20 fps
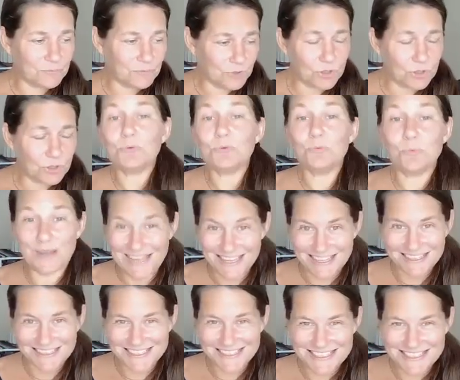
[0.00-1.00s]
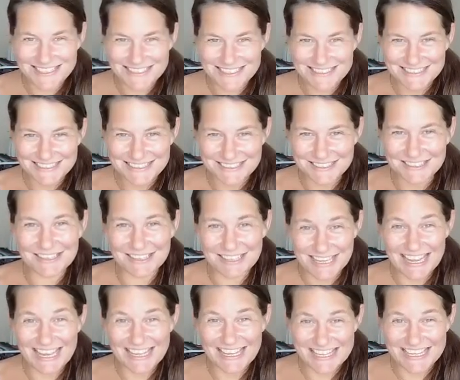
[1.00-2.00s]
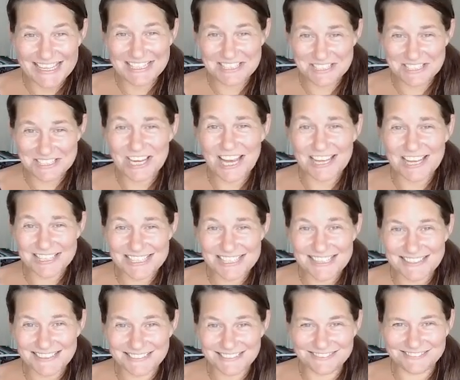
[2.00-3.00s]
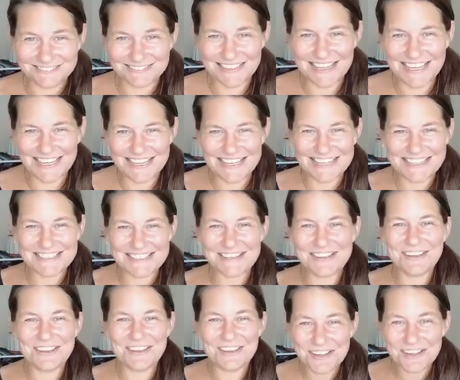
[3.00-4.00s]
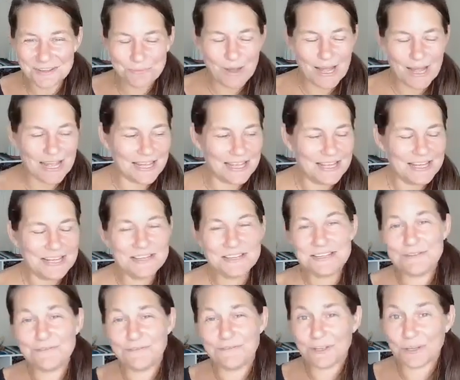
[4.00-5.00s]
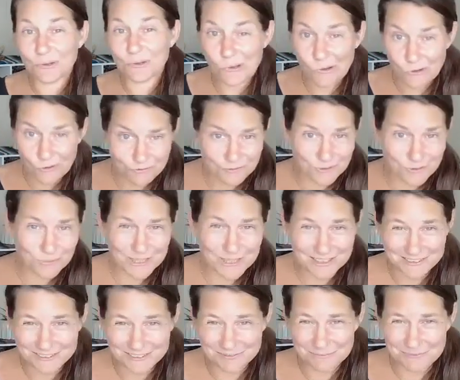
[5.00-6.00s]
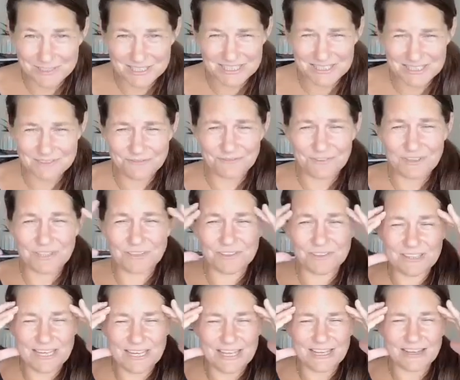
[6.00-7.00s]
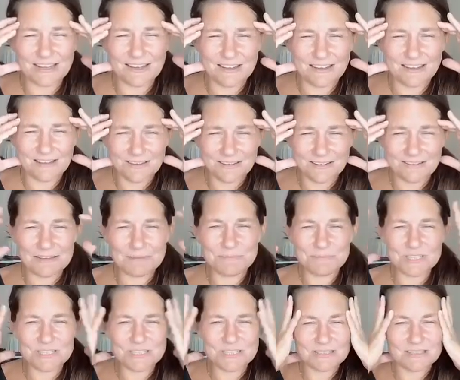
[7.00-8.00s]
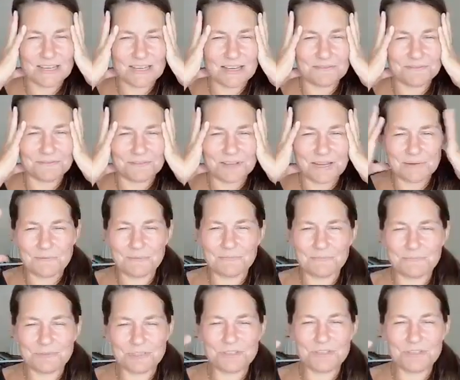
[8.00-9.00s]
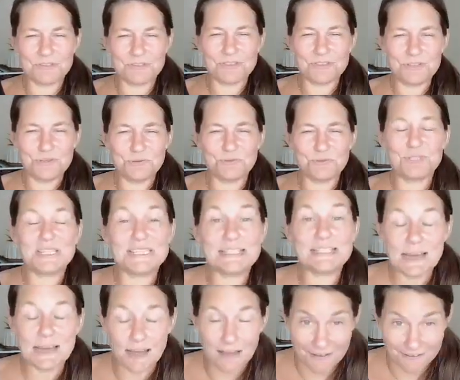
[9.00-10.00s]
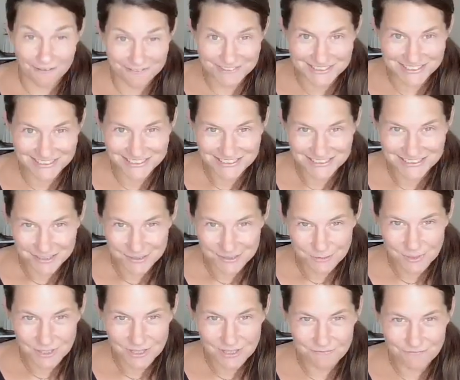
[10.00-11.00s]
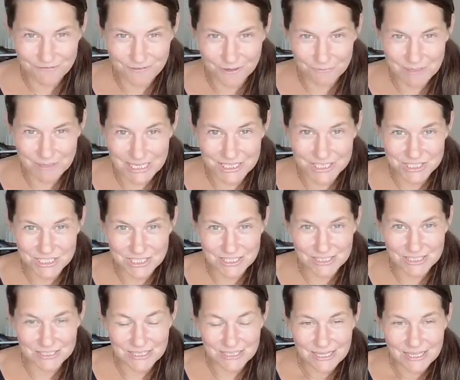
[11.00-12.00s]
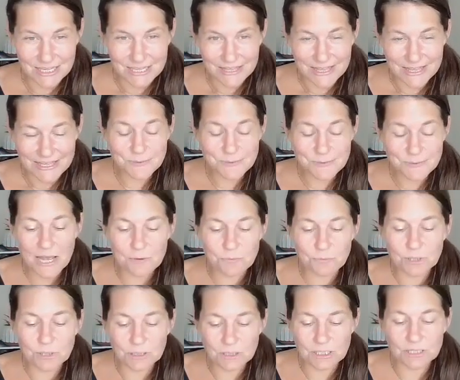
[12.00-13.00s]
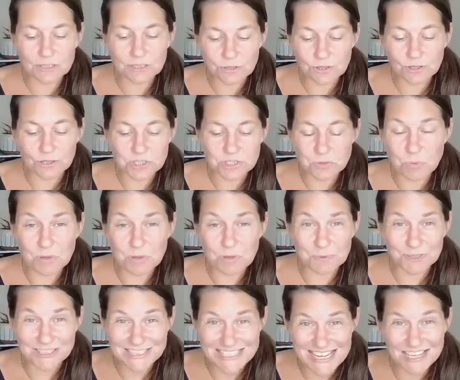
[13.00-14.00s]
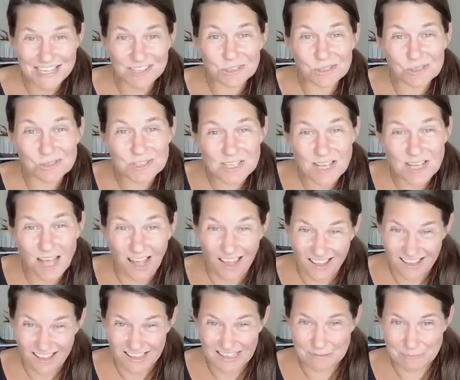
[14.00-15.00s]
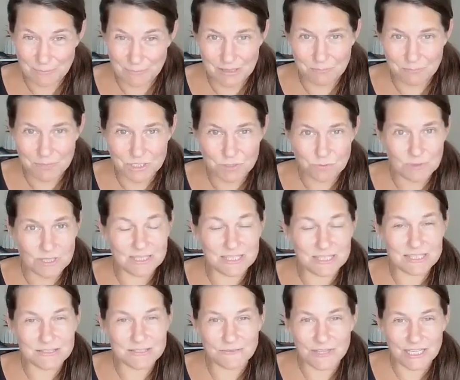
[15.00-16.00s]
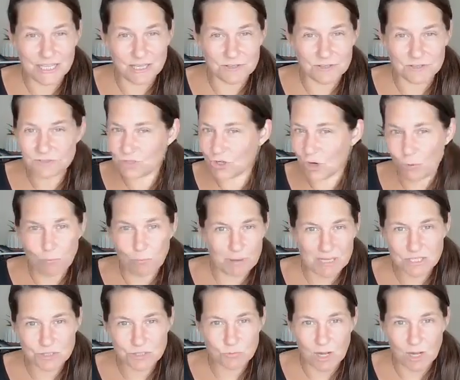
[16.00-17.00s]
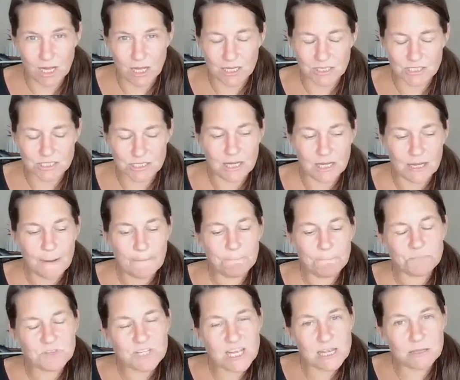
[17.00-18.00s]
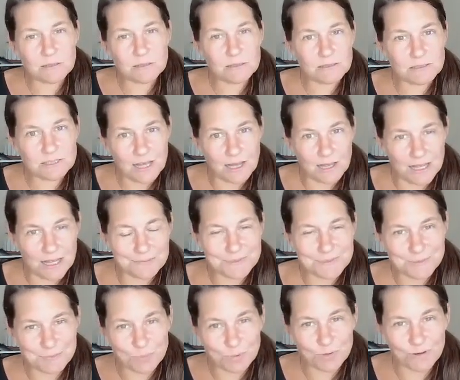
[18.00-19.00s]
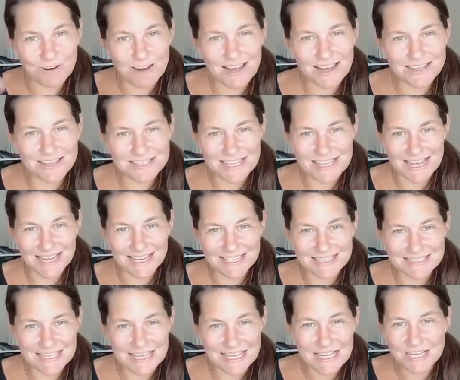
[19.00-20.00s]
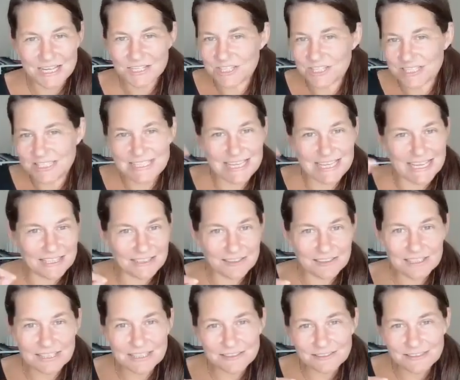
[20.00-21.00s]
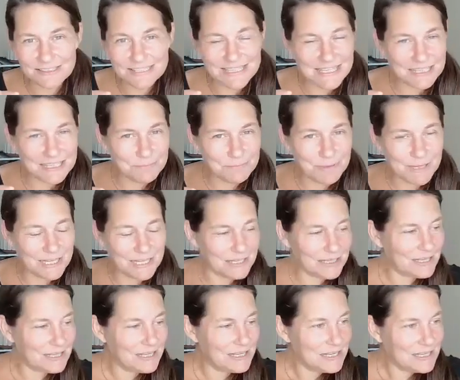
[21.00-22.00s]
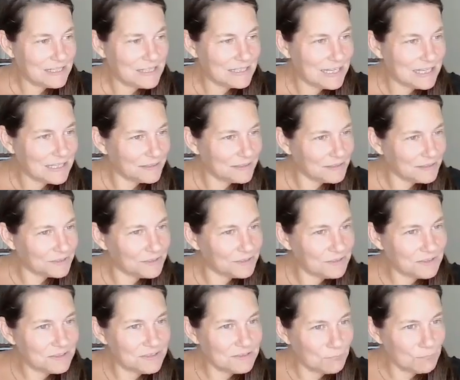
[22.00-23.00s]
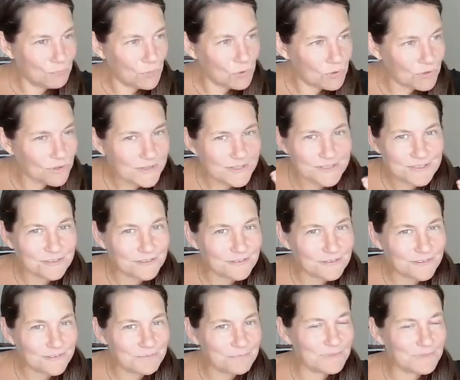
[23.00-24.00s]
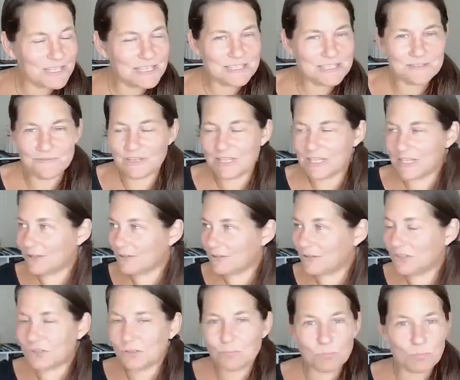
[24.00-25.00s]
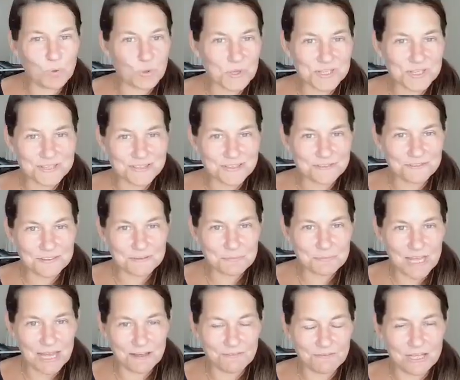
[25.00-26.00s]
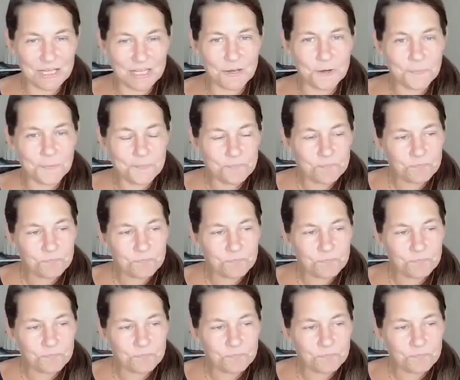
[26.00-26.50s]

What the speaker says: good way to get indigestion, right? It's a good way to feel overwhelmed, to feel like, oh, I'm too stuffed with information. That's why I really encourage people, take a little time in between these videos. Don't binge watch. Take a little time to process. Just get a little tidbit, get a little morsel from this video, a little morsel from that video.